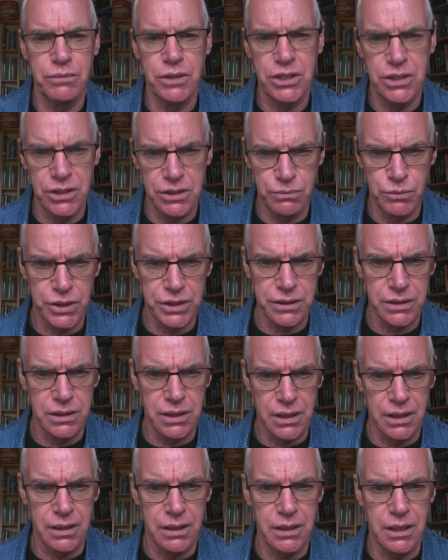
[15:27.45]
which is what
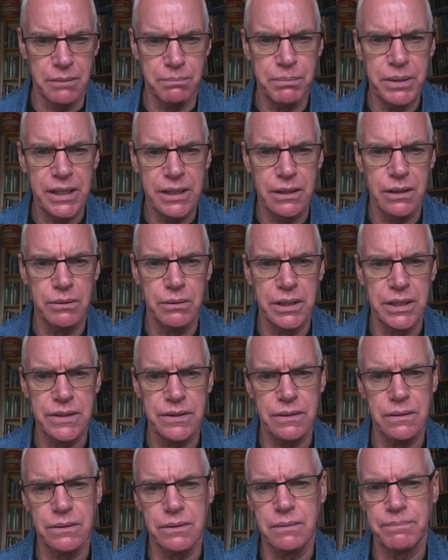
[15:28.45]
a bhikkhu
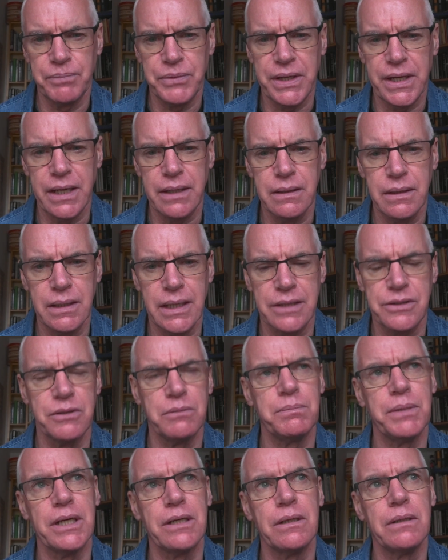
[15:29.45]
is, or an
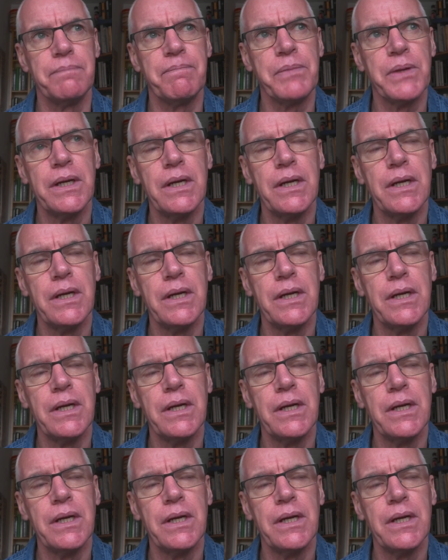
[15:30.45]
ekigatu bhikkhu.